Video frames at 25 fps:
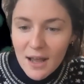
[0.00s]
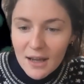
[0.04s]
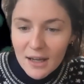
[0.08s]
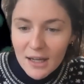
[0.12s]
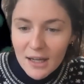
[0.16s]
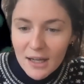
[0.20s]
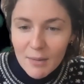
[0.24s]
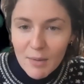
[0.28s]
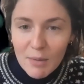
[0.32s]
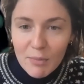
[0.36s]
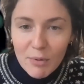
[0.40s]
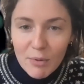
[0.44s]

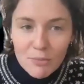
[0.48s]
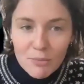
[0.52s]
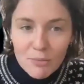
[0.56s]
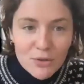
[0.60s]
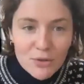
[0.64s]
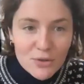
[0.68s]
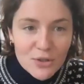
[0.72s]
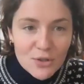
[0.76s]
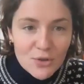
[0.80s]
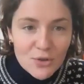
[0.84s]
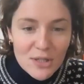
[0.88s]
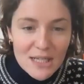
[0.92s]
come up onto
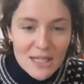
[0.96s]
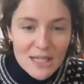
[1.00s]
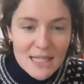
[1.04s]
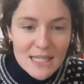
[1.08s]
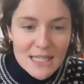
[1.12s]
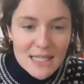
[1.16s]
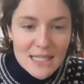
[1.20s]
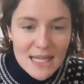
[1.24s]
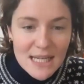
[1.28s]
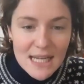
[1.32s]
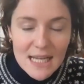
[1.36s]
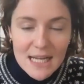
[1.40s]
your
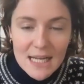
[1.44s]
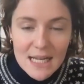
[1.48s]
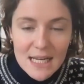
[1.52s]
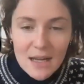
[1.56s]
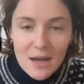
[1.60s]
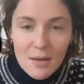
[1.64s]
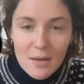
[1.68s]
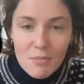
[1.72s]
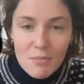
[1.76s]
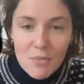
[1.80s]
screens in a